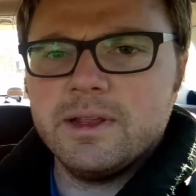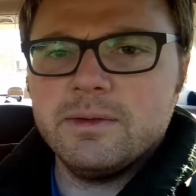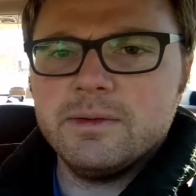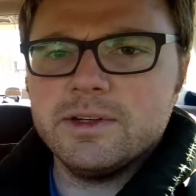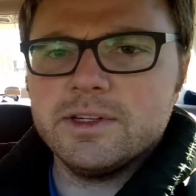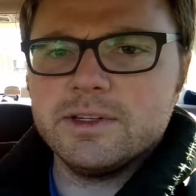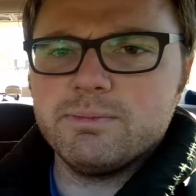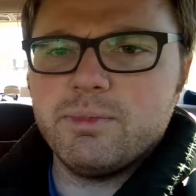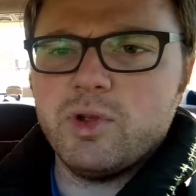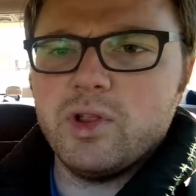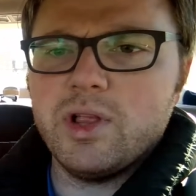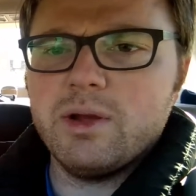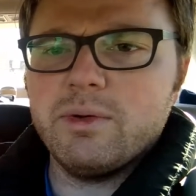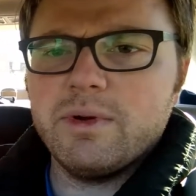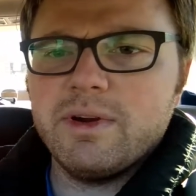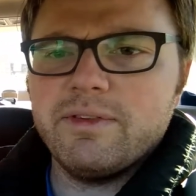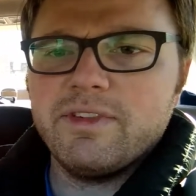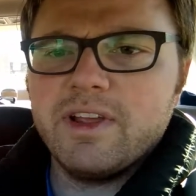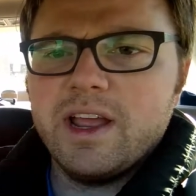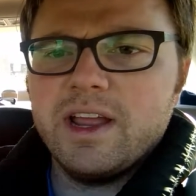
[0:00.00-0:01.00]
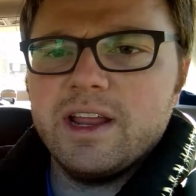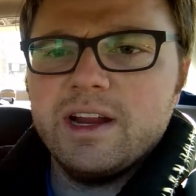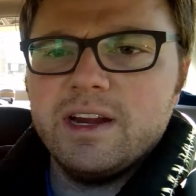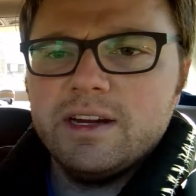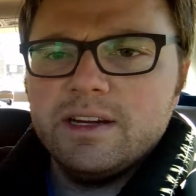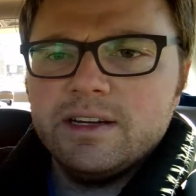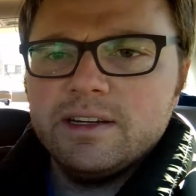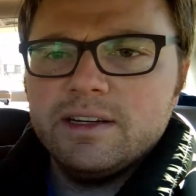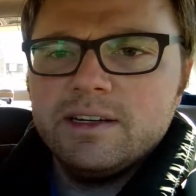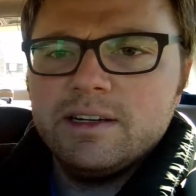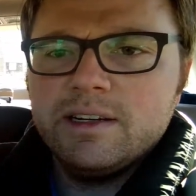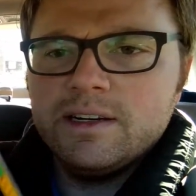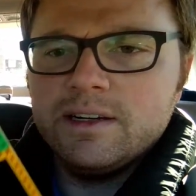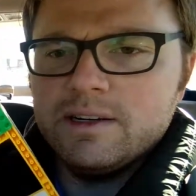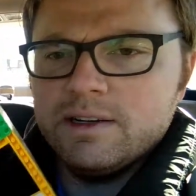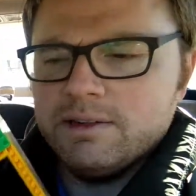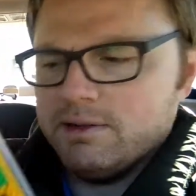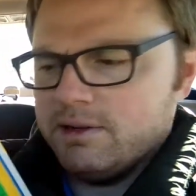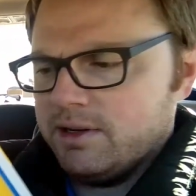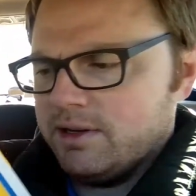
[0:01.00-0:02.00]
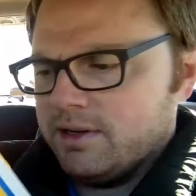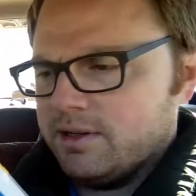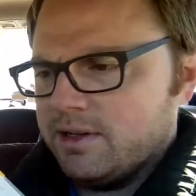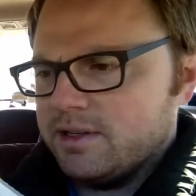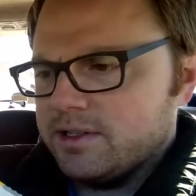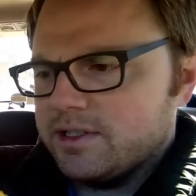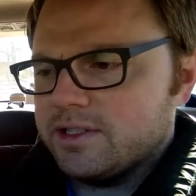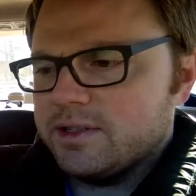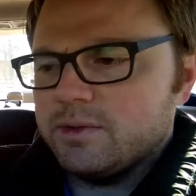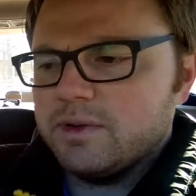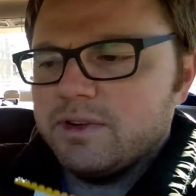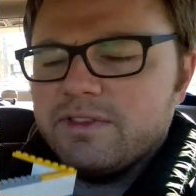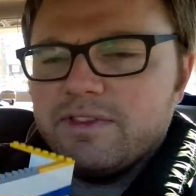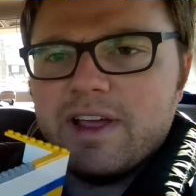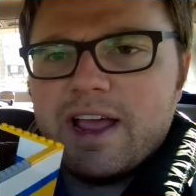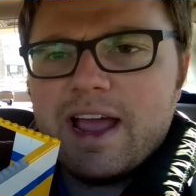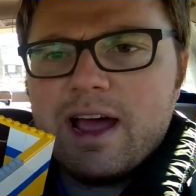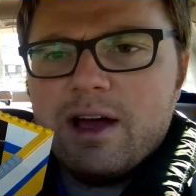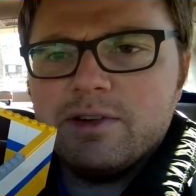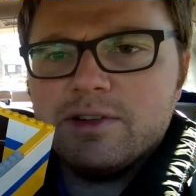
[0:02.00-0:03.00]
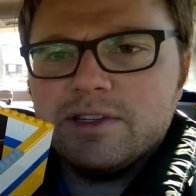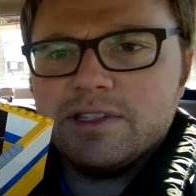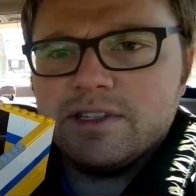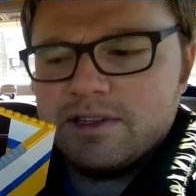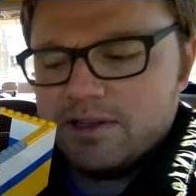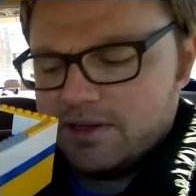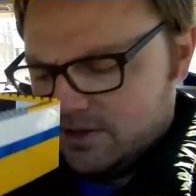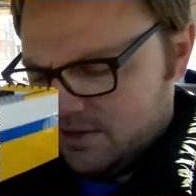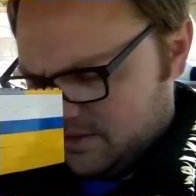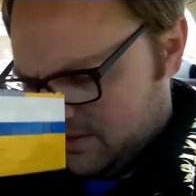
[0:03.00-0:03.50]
Just pull out what I've got here. There's sort of a house.